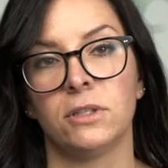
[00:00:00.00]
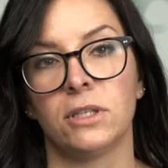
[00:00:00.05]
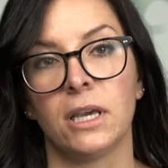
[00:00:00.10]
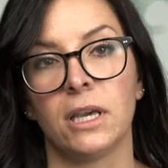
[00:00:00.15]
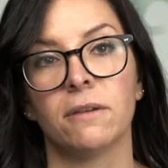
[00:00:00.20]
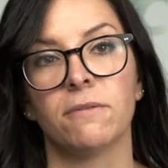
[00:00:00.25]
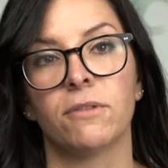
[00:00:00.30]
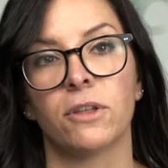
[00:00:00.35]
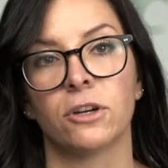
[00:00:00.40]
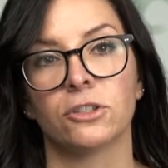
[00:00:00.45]

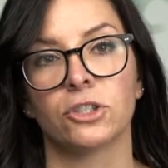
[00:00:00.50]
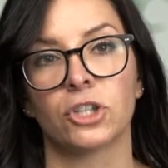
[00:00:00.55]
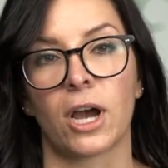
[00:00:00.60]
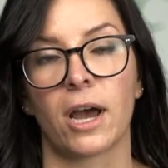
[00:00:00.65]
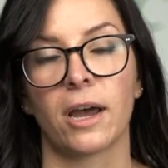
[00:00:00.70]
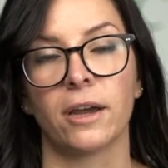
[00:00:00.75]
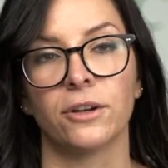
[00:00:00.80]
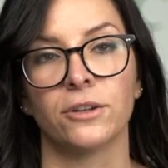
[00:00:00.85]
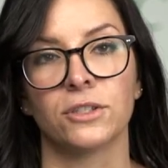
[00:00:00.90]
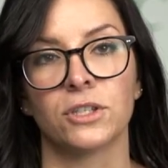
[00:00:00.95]
give their
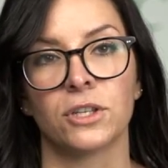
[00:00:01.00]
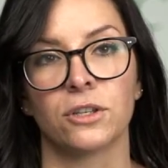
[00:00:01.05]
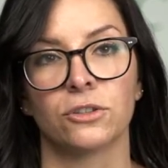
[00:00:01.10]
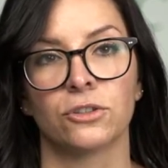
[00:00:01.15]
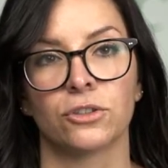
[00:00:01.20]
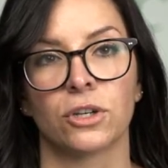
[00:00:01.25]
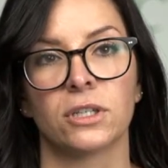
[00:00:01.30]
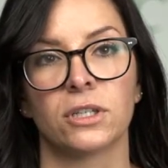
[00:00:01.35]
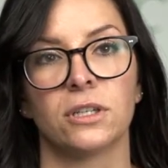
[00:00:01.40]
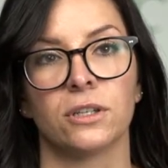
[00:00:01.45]
child to their
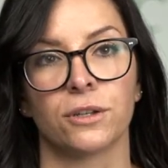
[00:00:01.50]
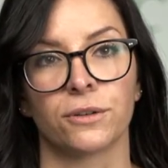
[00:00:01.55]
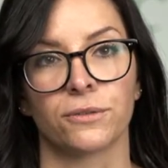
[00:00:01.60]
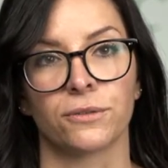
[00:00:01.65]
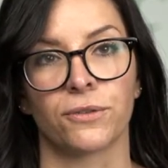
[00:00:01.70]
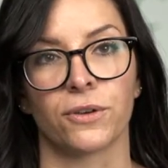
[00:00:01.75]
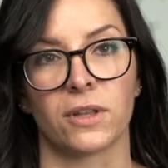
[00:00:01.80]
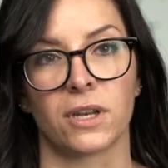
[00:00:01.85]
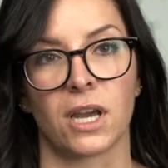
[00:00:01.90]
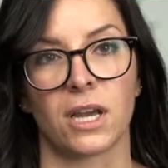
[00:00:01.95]
drug dealer
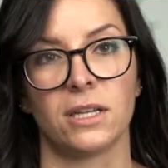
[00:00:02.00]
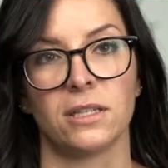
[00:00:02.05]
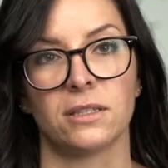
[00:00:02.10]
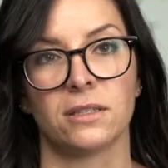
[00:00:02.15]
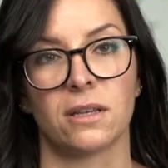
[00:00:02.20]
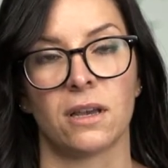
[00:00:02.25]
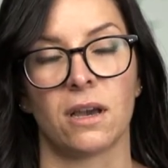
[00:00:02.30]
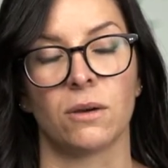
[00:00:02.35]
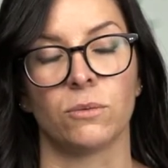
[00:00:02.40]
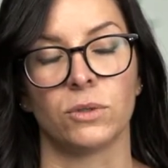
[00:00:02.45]
for the
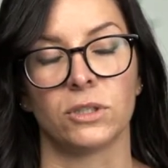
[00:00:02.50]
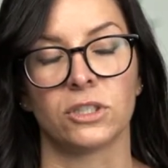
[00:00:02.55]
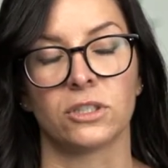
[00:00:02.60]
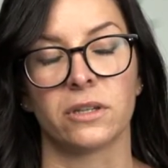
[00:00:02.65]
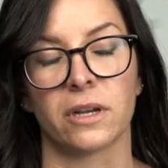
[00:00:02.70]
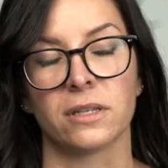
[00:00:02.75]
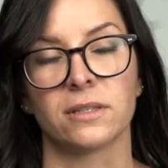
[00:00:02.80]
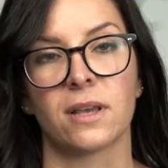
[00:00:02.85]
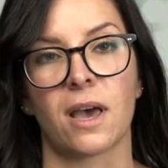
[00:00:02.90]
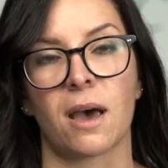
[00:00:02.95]
night, which
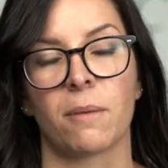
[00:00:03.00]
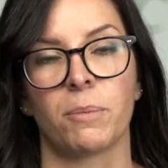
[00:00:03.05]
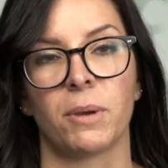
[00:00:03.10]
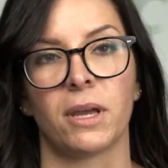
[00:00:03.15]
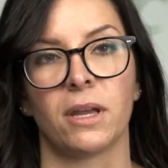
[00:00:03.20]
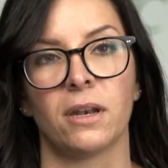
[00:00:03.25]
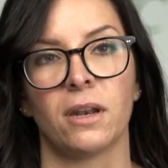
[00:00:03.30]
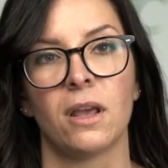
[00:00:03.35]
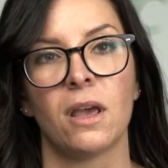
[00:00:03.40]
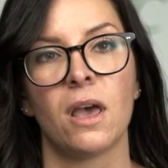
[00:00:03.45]
does
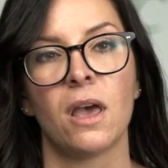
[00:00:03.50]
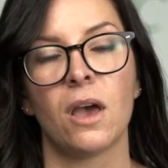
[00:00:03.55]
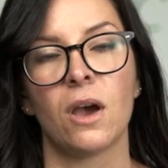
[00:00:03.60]
happen.